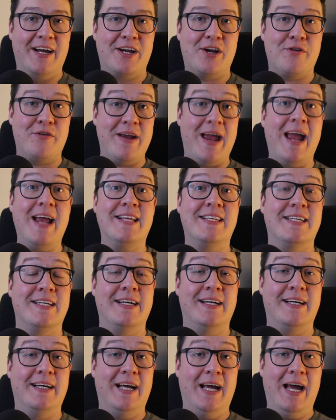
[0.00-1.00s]

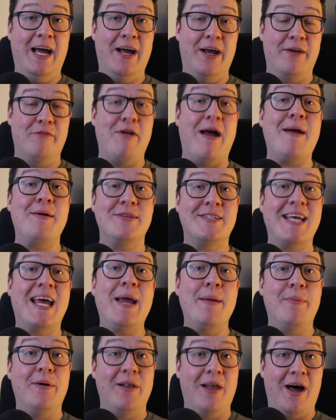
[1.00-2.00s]
creator
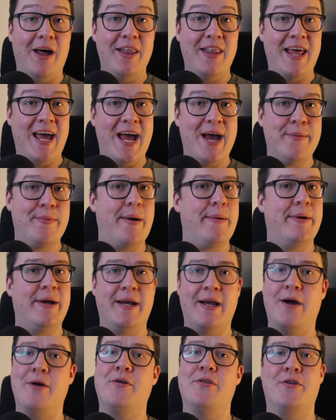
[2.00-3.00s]
roundtable on there where we
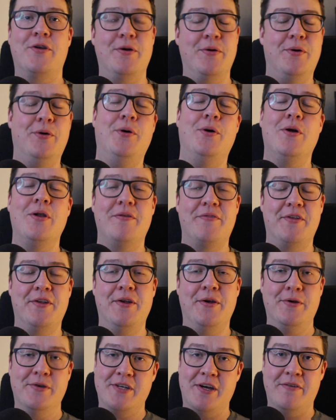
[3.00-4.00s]
go through all of the
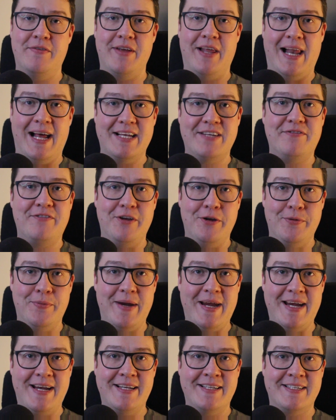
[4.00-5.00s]
news over the last few
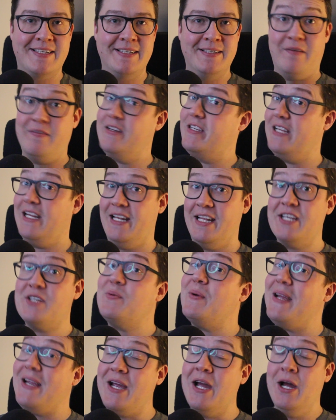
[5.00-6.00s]
weeks. And obviously this
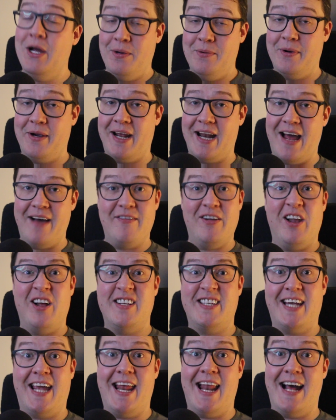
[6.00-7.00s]
week we're going to have a lot
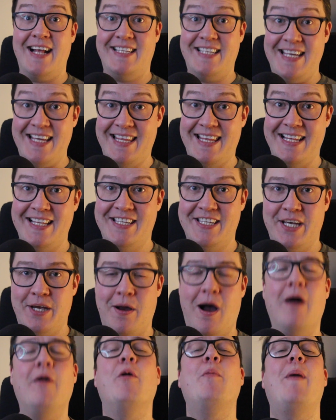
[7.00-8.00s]
to get our teeth
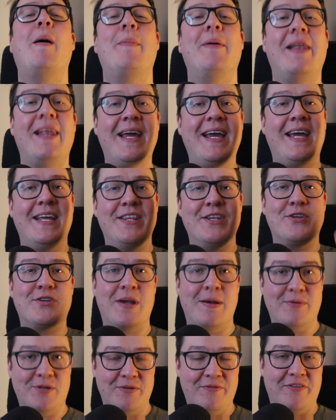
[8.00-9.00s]
into. I will pop a link in the
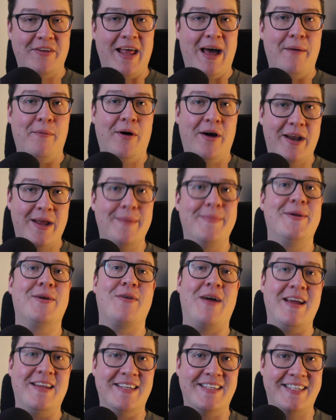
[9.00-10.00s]
description for that one. It'd be
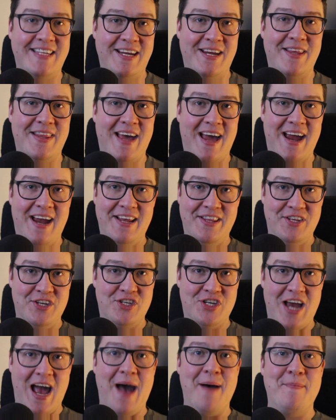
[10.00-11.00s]
great to see you there in the
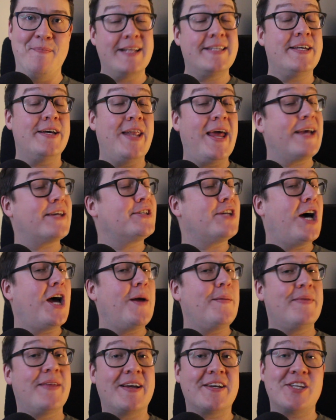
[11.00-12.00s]
chat. Until next
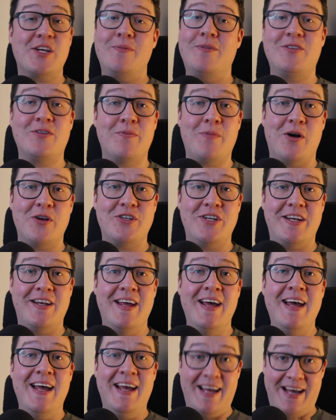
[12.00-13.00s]
time, thanks so much for watching
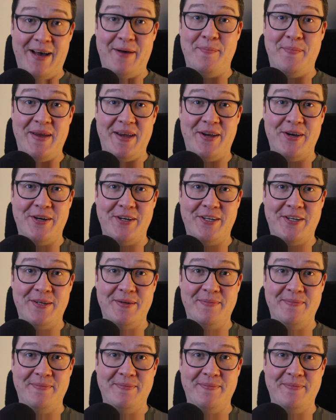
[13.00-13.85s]
and be good.